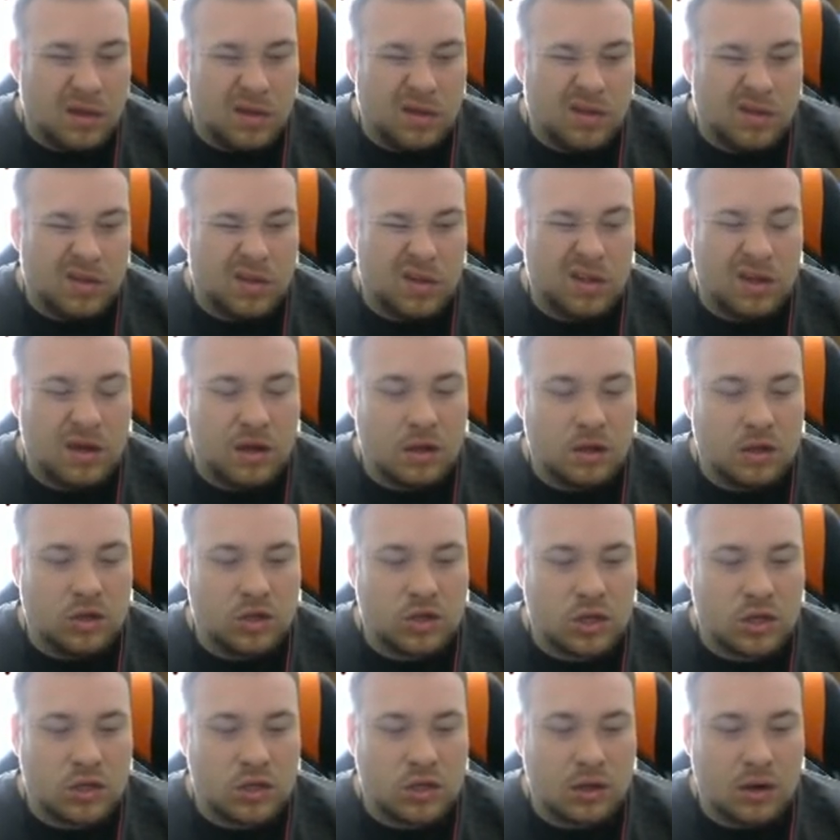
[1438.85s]
This is just
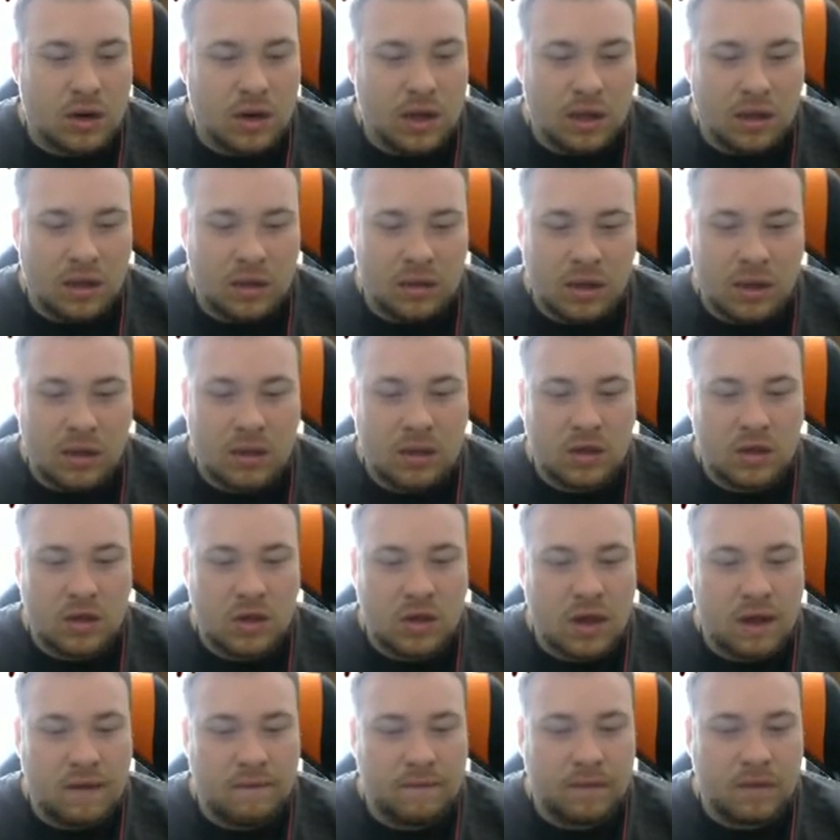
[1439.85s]
conjecture. Is it? The
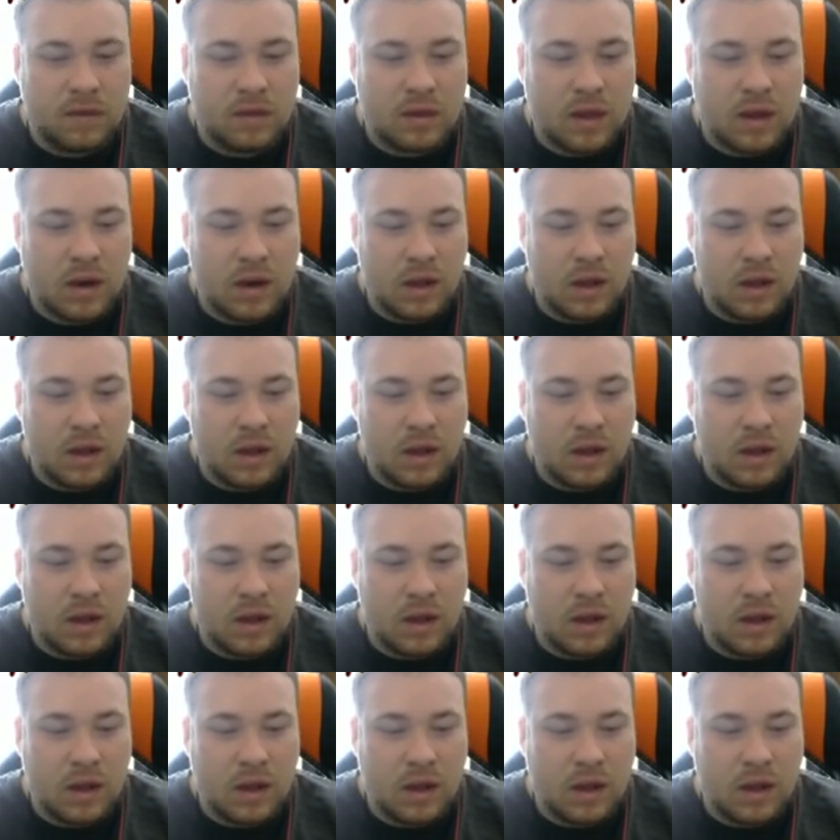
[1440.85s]
chef